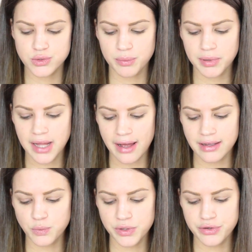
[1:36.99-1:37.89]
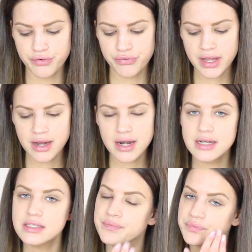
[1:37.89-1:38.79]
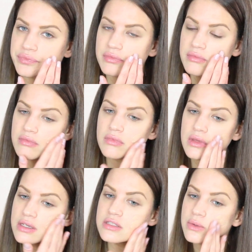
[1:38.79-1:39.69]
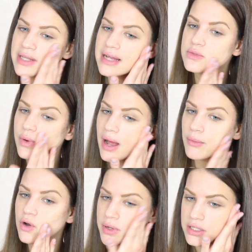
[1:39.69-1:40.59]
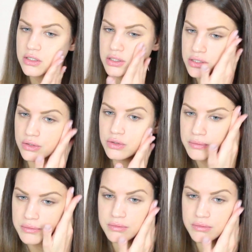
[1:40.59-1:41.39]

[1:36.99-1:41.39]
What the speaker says: to apply it with your fingers. So that's what I'm going to do.